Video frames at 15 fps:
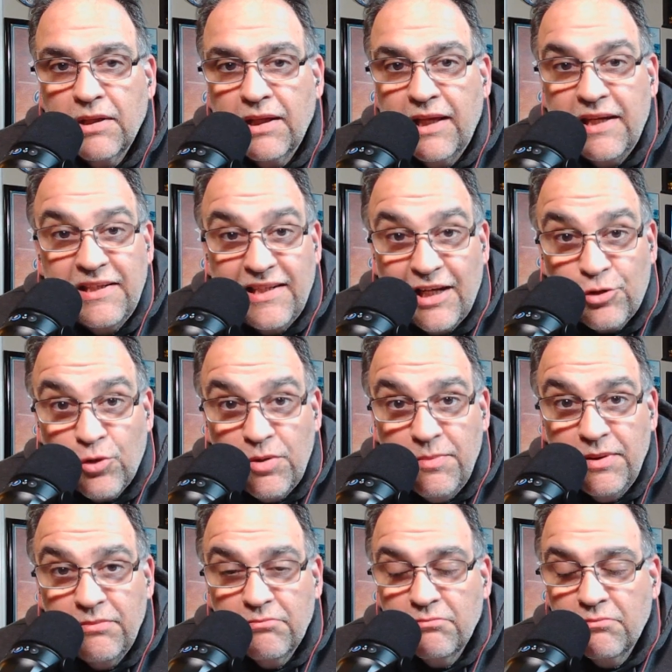getting that
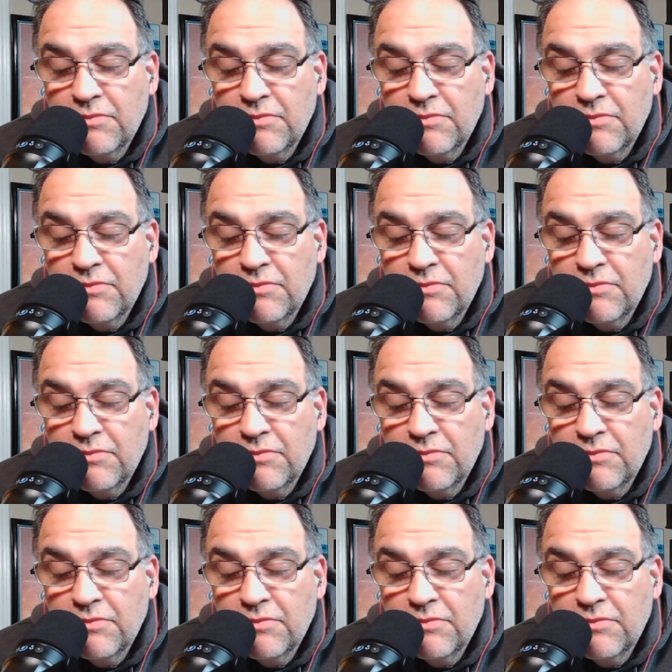treatment?